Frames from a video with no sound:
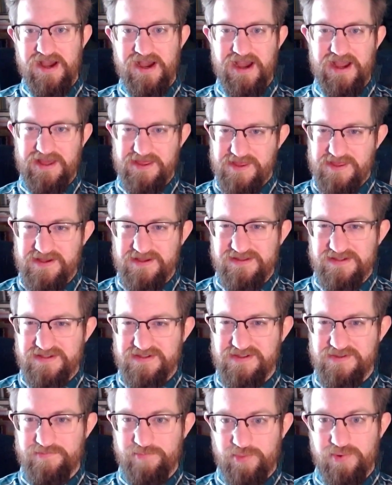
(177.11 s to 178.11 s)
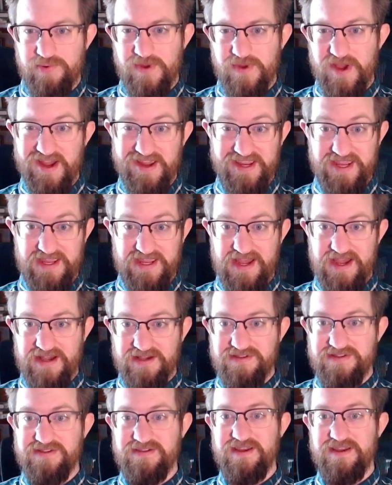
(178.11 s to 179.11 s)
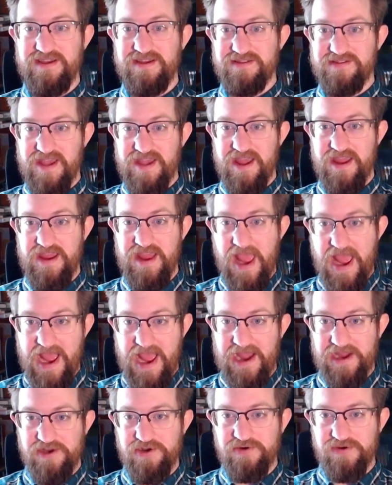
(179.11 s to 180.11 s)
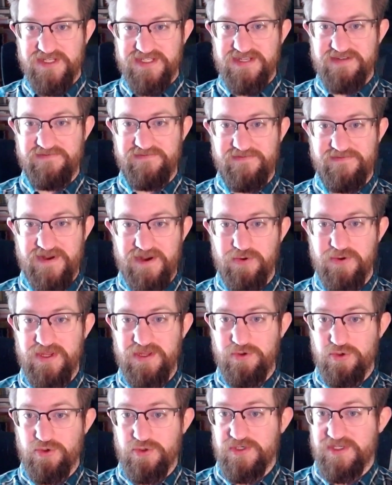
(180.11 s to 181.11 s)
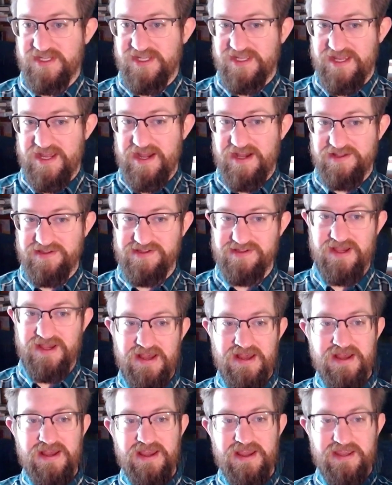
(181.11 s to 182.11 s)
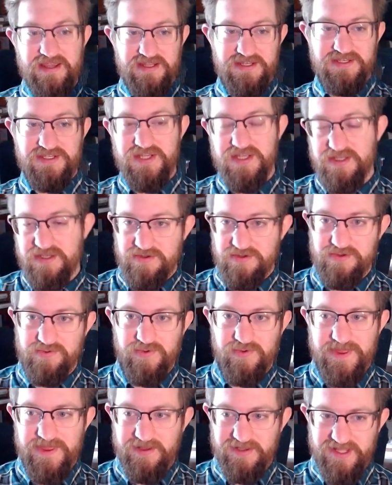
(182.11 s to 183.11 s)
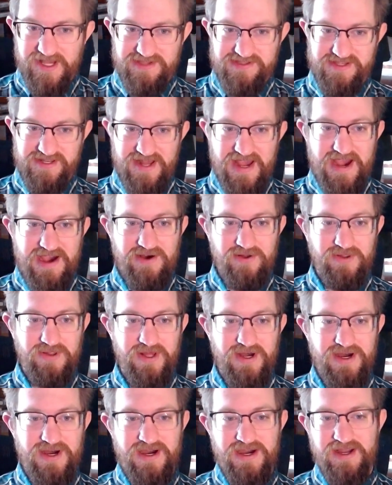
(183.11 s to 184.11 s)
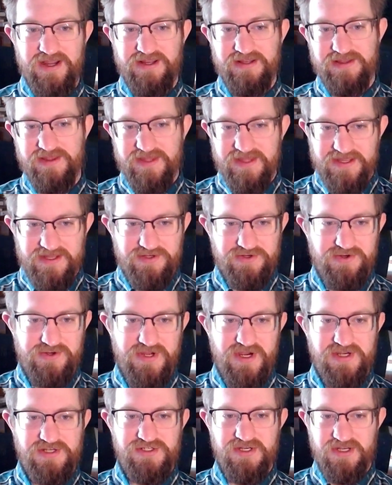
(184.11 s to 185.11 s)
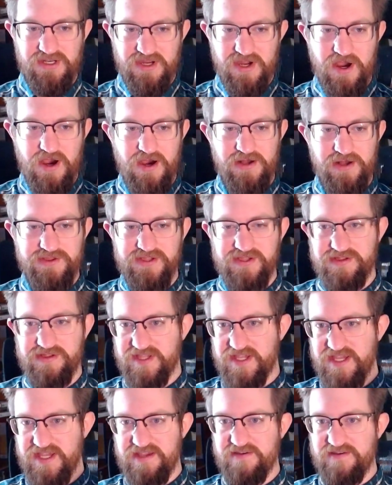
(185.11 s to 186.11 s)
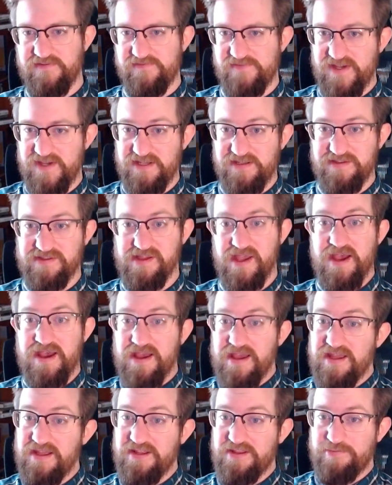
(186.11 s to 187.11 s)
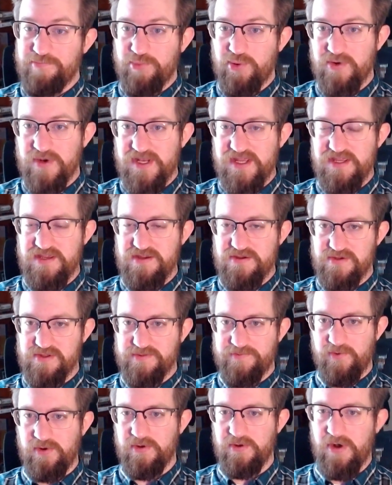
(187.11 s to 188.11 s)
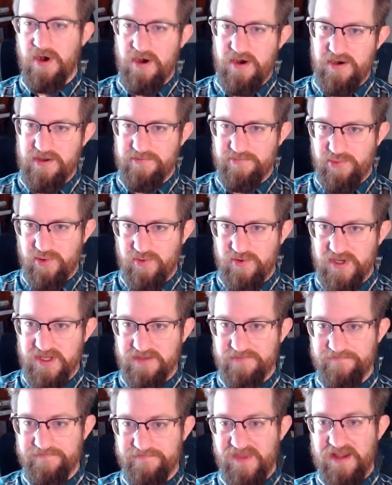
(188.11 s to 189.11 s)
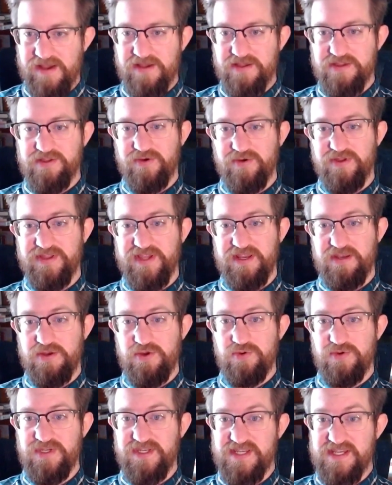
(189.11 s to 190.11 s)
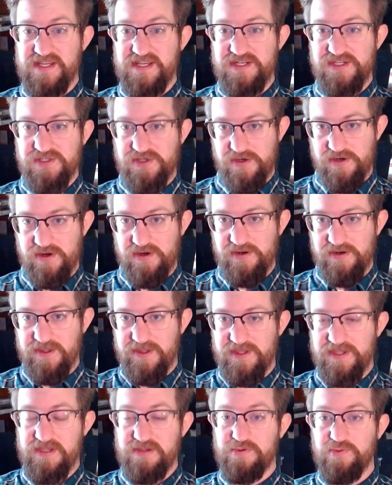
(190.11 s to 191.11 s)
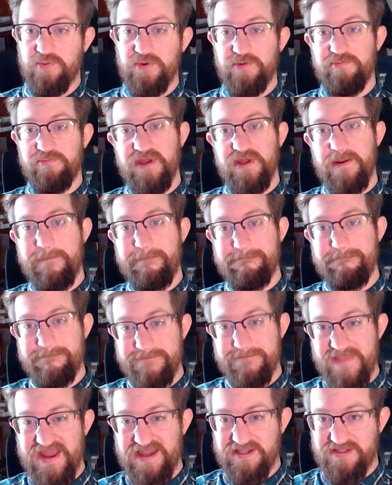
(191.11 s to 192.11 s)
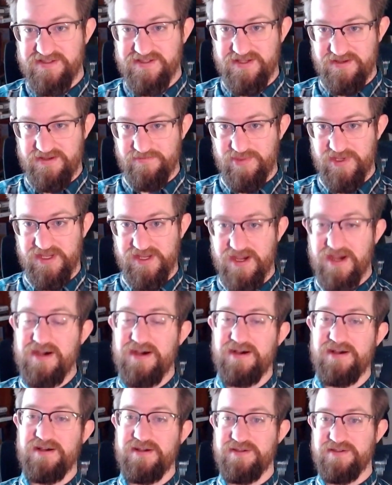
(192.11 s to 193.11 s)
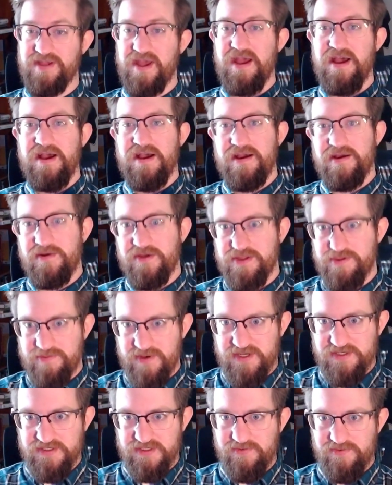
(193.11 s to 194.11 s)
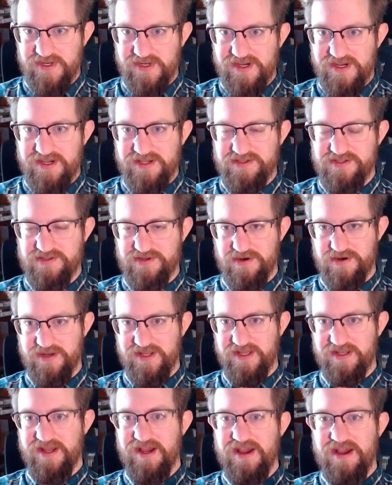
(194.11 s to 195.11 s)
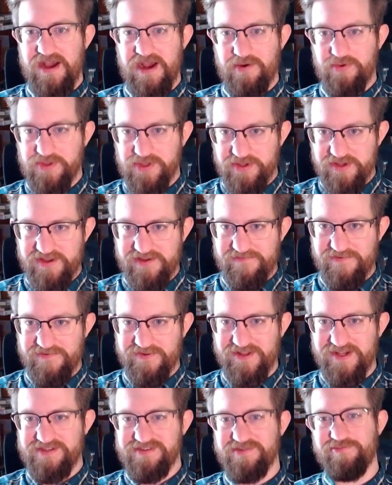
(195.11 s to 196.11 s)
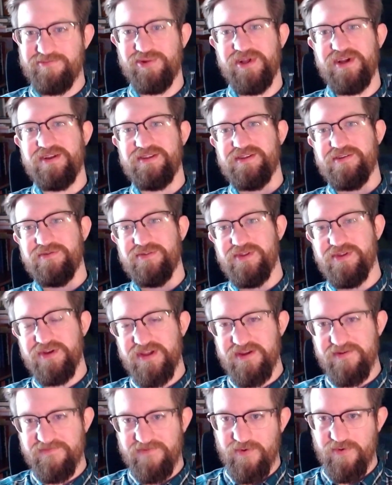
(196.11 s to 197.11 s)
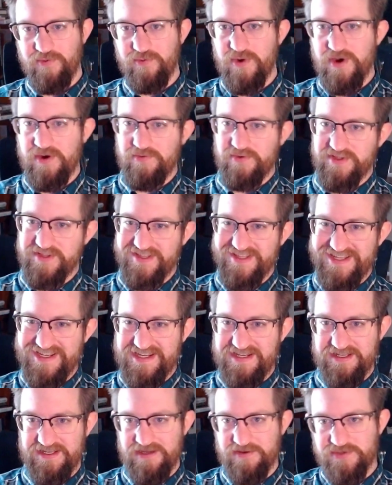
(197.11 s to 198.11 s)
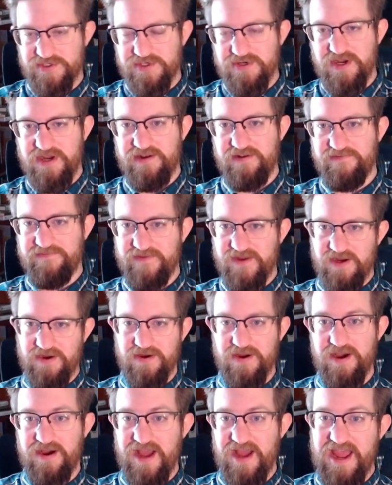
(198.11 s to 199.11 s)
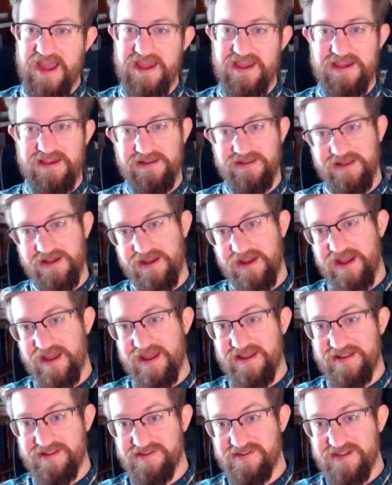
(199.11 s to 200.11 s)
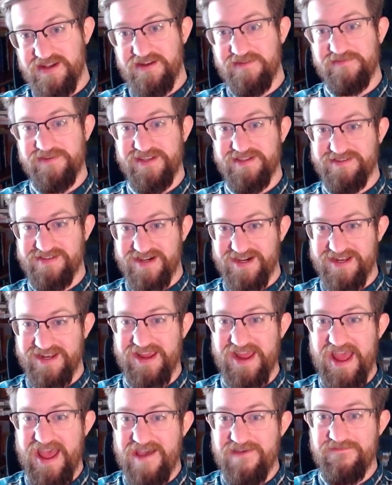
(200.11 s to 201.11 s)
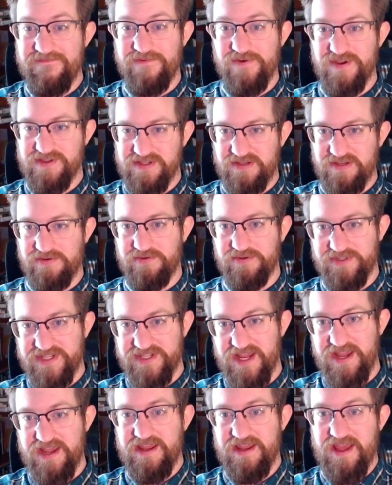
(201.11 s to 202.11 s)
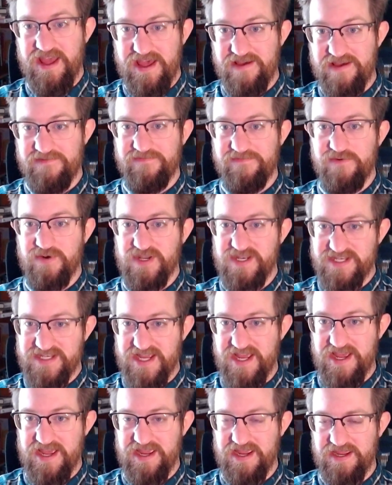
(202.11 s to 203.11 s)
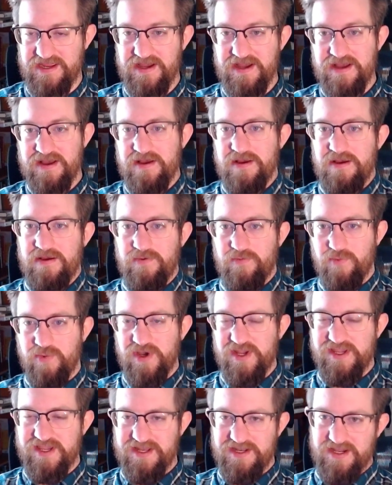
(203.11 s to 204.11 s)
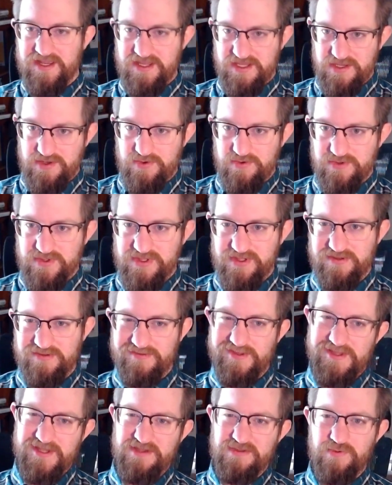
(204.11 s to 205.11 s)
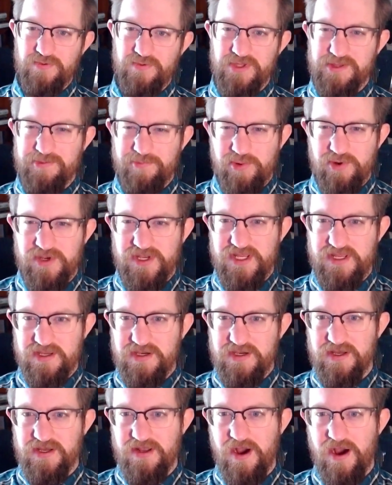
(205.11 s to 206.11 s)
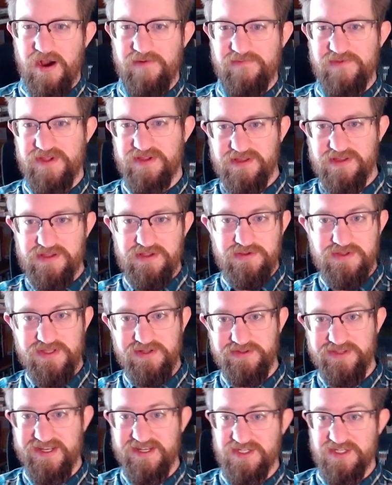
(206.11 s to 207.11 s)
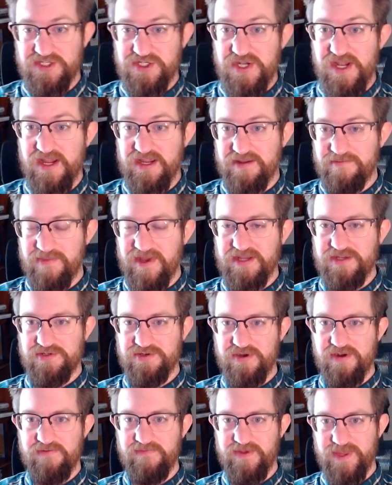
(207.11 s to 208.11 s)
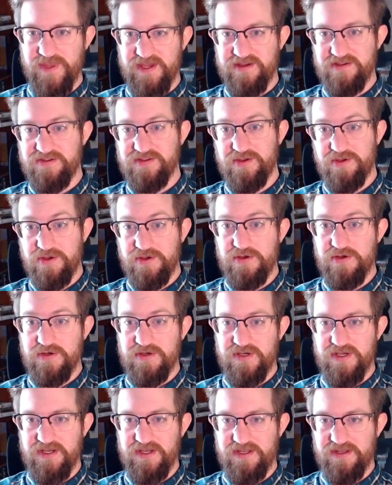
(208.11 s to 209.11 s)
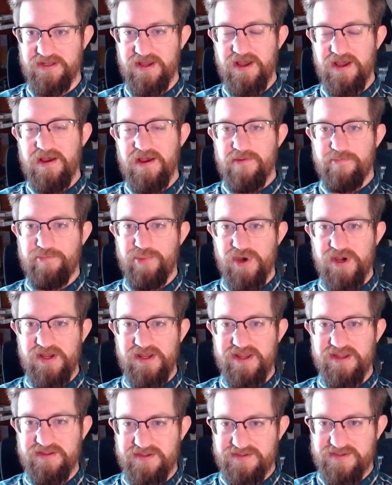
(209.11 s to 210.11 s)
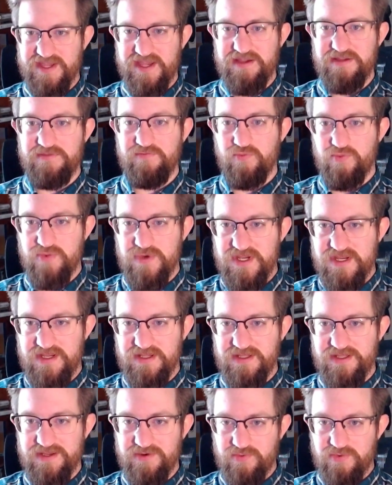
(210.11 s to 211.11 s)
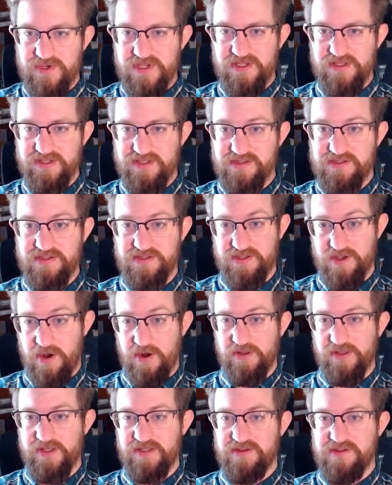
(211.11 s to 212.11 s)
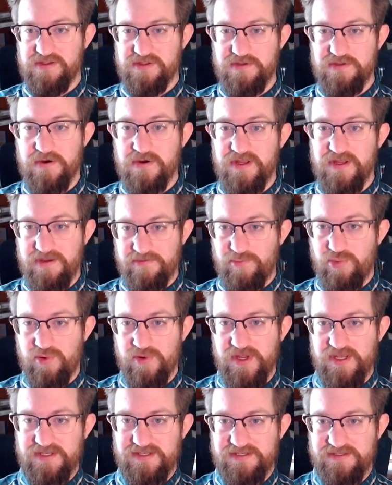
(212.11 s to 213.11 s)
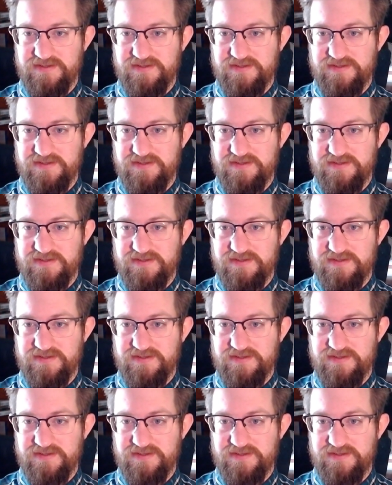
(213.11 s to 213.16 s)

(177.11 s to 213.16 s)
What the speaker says: I think this is a guess. It's a accurate and very good guess. It continues with the lesson outline, the introduction, causes, key events. It's pretty useful, on point. So as a new teacher, this would be amazing because especially when I started, I was looking for lesson plans. I was looking for what was needed. I was trying to figure out, hey, instead of designing every single day, every day, what can I use? This one's pretty good. Obviously, you still need to check and make sure everything is good, but it is a really, really solid starting point.